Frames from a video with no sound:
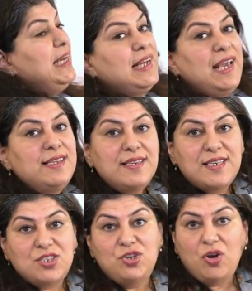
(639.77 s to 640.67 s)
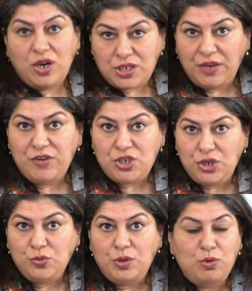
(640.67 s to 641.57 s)
In case it is not given to
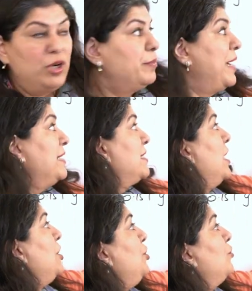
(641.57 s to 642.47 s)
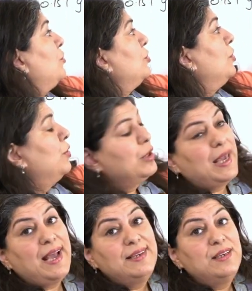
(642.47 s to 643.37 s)
you the molar mass, you
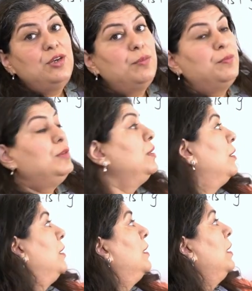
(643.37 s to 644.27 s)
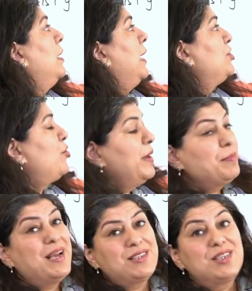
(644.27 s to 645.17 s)
can, the atomic
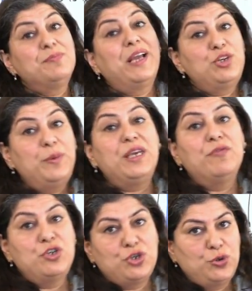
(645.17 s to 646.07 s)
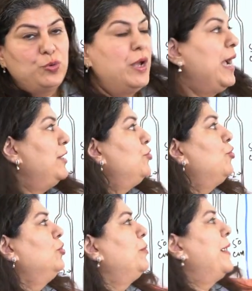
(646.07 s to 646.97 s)
masses might be given to you. And you
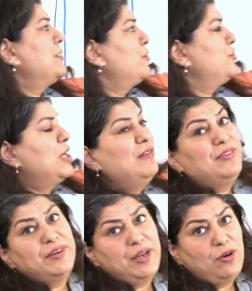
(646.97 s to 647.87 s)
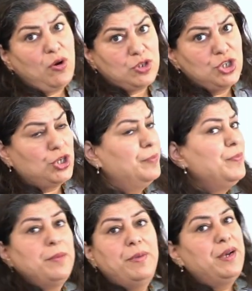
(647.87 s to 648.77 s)
know the mass of sulfur and oxygen.
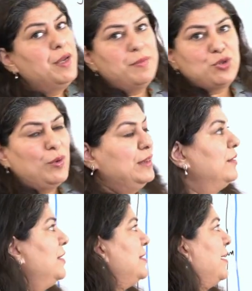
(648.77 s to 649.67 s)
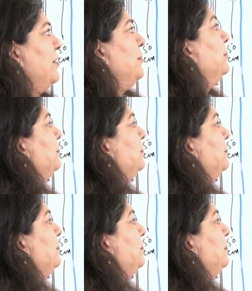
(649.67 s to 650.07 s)
Barium is 137.